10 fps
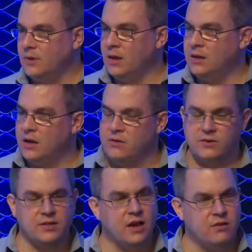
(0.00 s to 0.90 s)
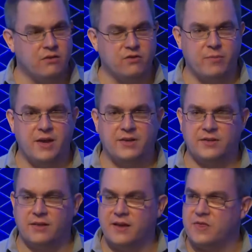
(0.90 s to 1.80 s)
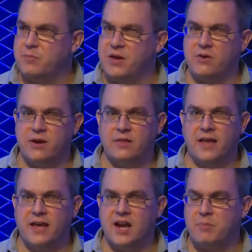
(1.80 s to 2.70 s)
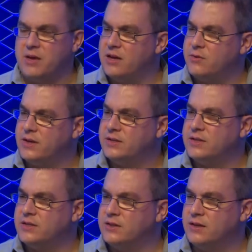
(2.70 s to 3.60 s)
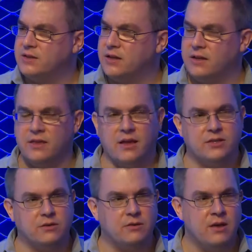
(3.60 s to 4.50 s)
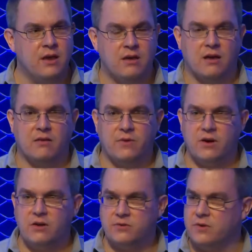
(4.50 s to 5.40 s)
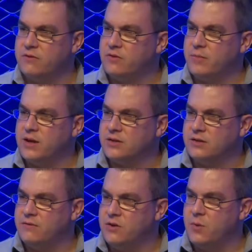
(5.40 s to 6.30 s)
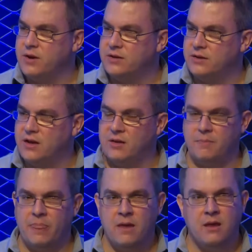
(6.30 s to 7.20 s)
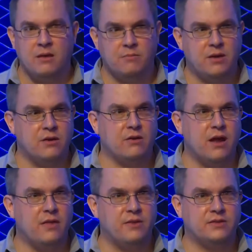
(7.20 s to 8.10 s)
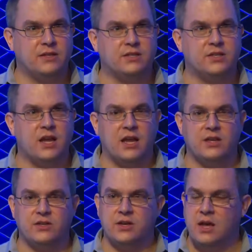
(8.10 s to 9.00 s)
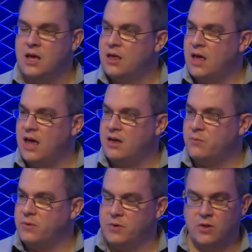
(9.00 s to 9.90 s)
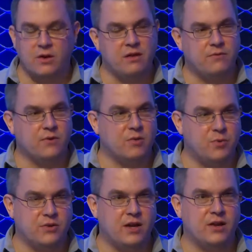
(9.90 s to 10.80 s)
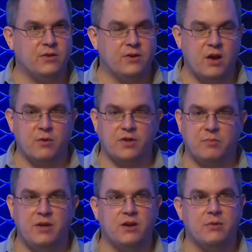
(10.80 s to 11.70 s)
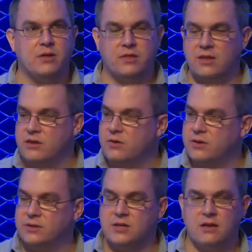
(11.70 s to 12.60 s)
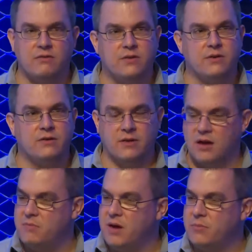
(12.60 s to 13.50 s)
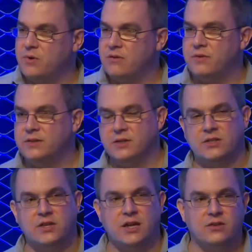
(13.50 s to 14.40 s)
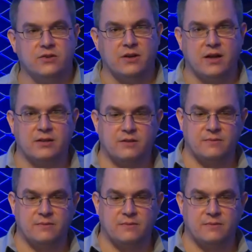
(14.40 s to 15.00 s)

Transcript: And you can see other information like the peering LAN IP addresses and things like that. So very useful information. If you wanted to come peer at this exchange and when we're looking for a particular network to peer with, then you can see if they're a member of this exchange or not.